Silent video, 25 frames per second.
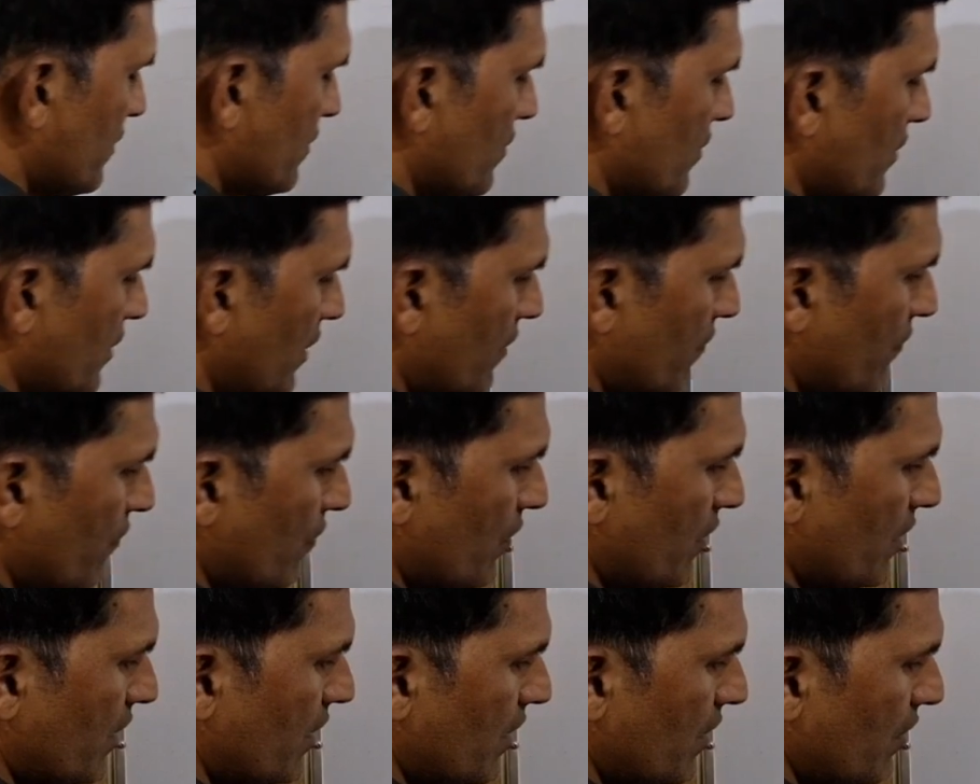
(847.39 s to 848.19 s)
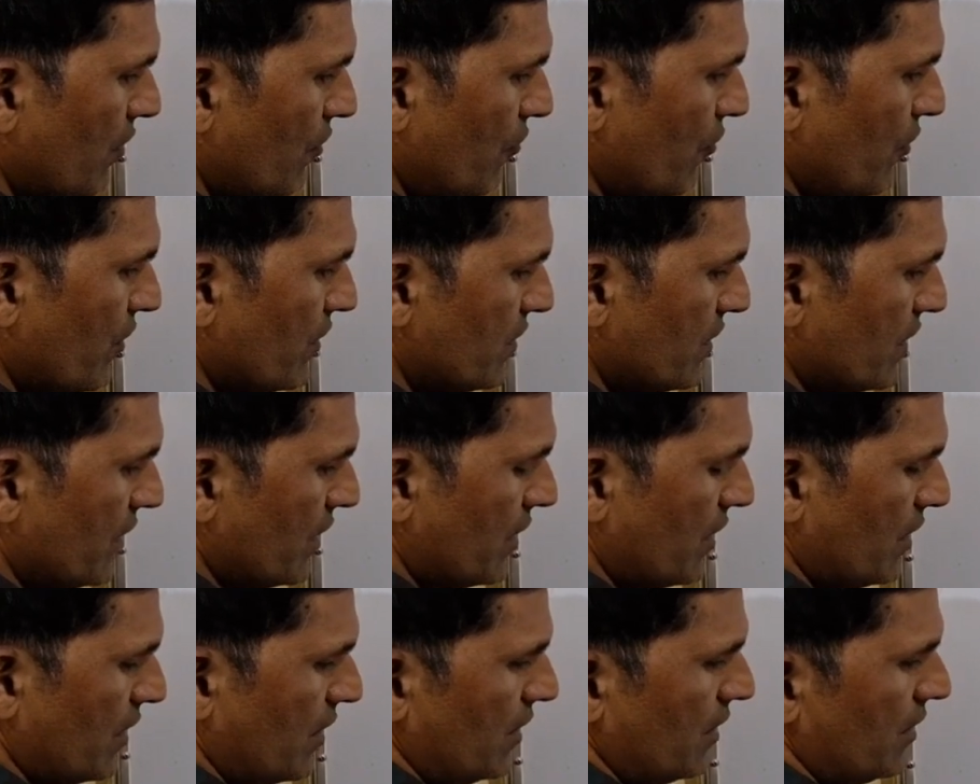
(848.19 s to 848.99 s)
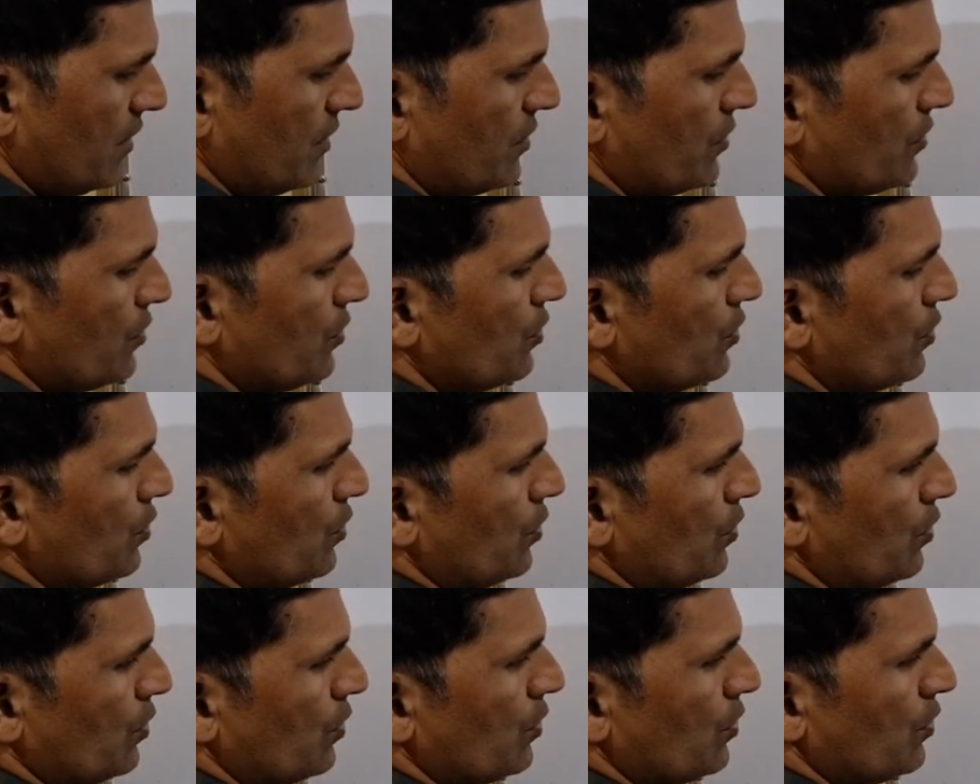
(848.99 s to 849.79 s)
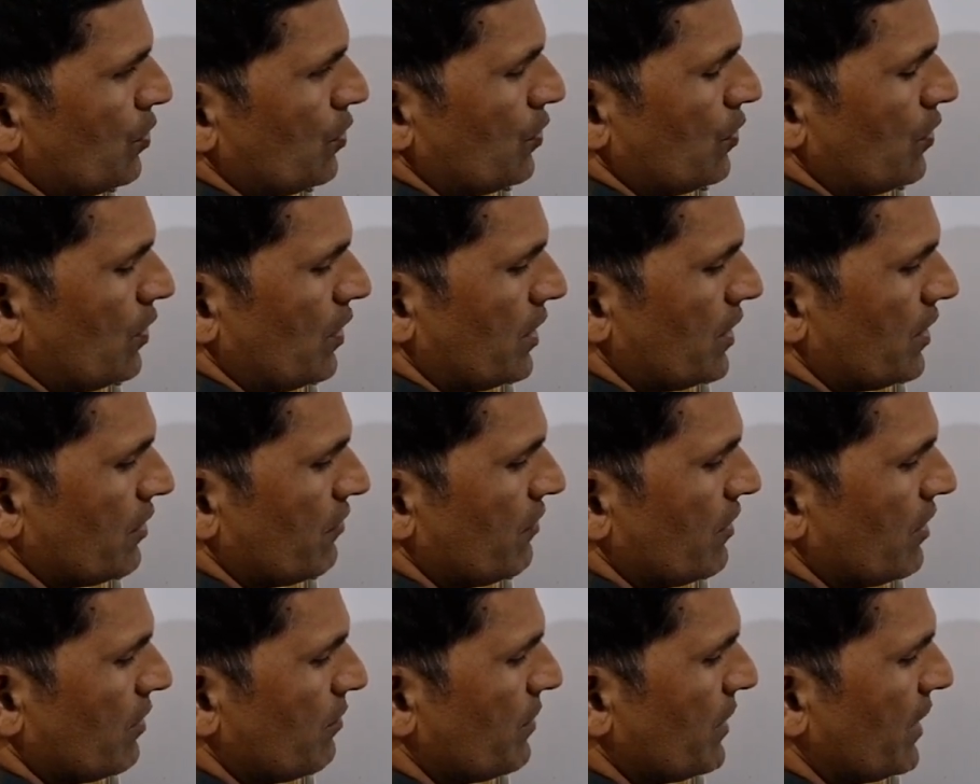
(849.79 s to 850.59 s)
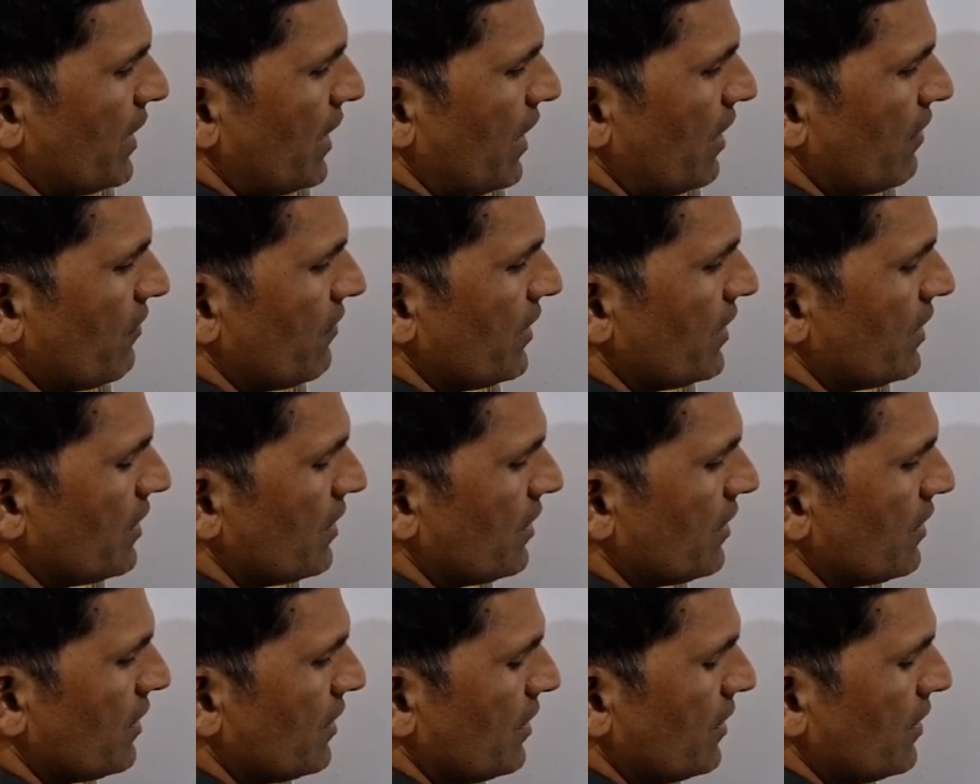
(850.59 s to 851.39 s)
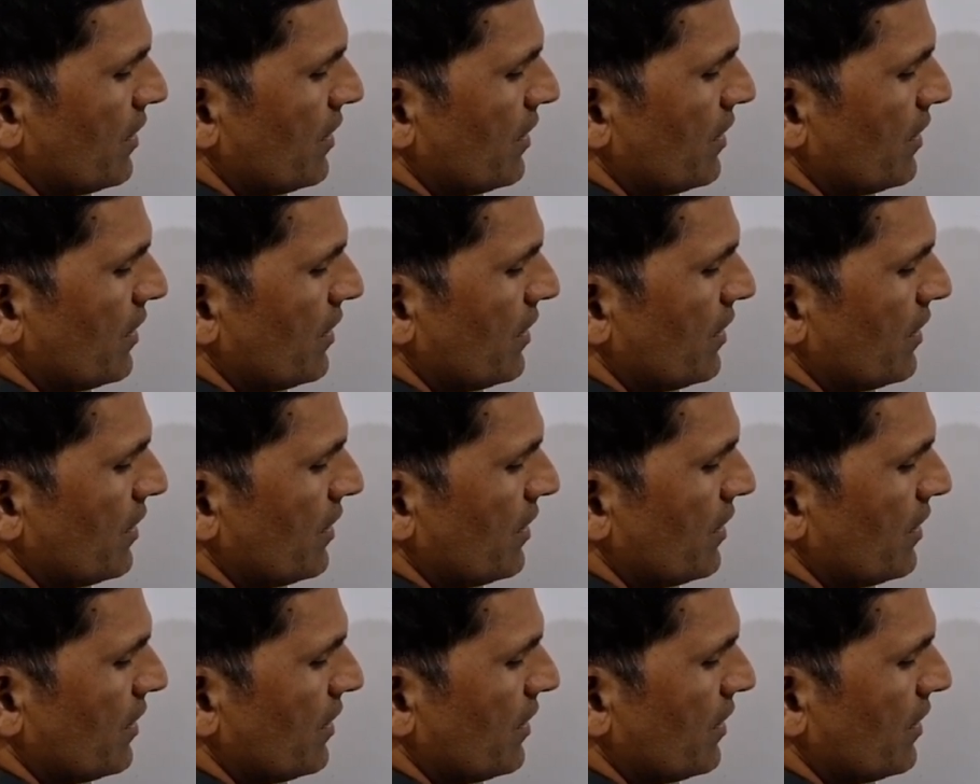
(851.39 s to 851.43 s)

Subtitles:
So therefore Q is equal to what you will be having?